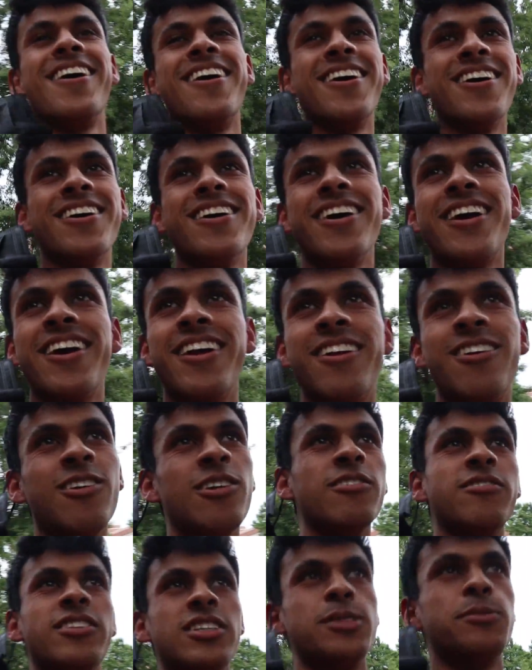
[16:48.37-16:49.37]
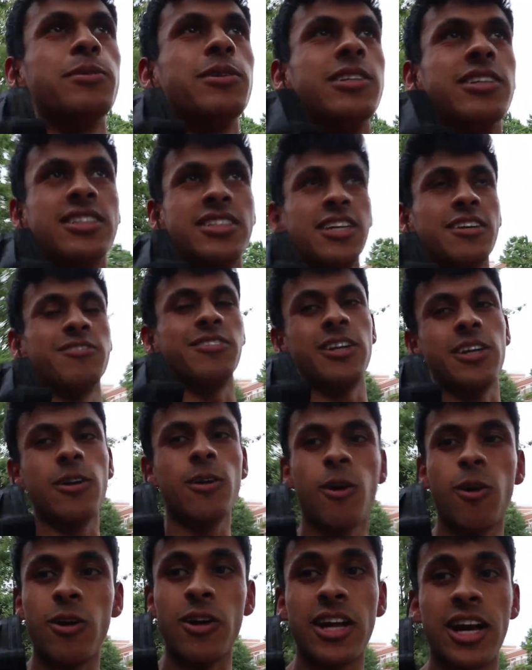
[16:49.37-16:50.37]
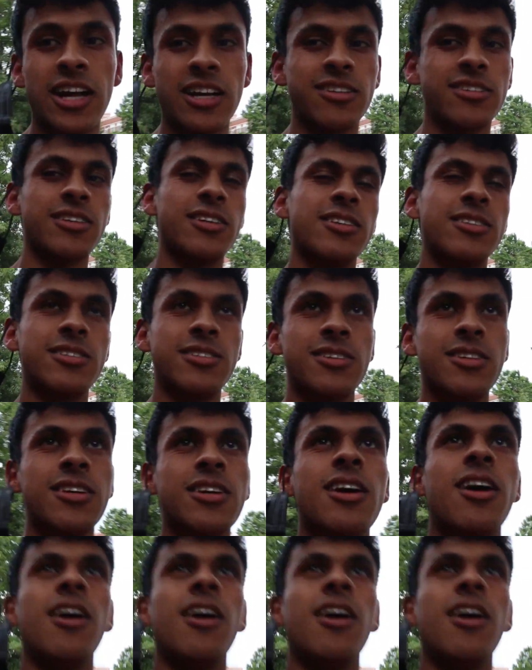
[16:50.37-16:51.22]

uh, and all of these buildings have like card access.